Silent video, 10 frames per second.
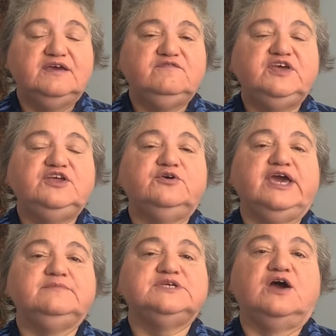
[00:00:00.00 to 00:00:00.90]
Video
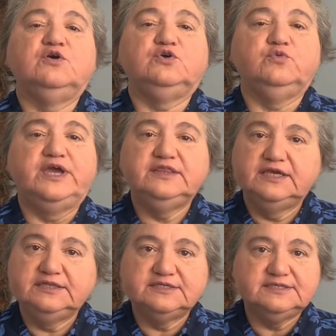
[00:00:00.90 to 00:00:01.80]
games are a great
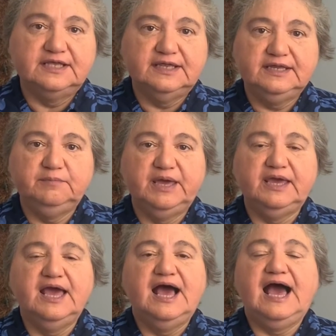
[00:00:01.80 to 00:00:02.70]
thing to sell on
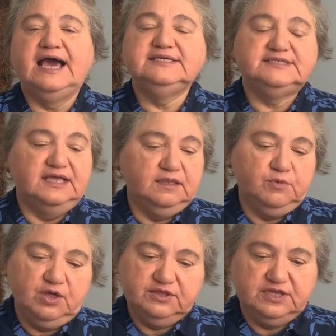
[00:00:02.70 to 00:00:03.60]
eBay. I sell them
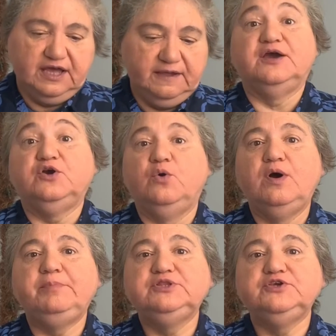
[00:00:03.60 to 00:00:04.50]
all the time. Go
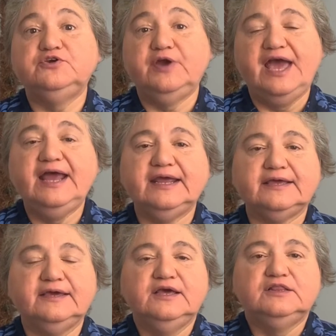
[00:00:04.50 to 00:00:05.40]
up into your
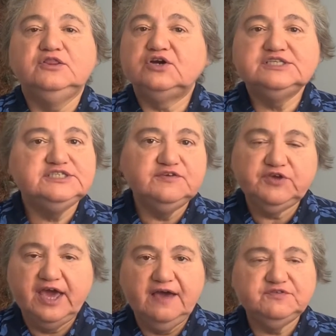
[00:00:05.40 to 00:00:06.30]
attic. Look and see if
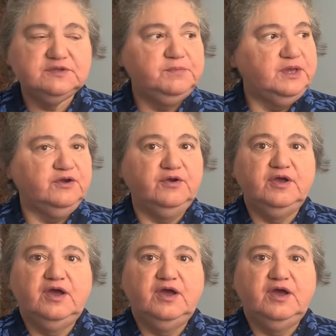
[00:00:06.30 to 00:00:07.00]
you have some there.